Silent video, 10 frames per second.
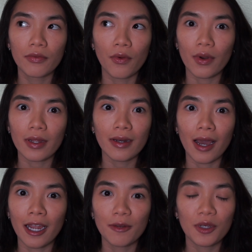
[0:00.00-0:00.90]
49
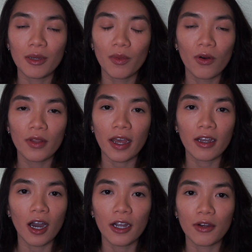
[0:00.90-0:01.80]
people
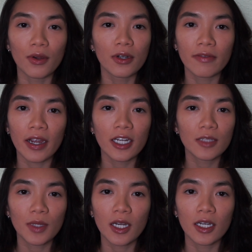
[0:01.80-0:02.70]
that got
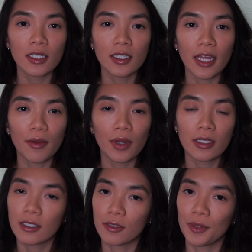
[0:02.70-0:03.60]
coronavirus because they
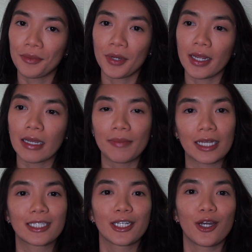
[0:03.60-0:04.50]
went to spring break in
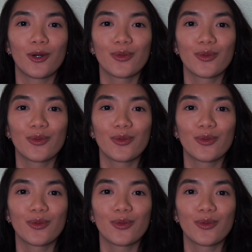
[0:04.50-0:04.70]
Mexico.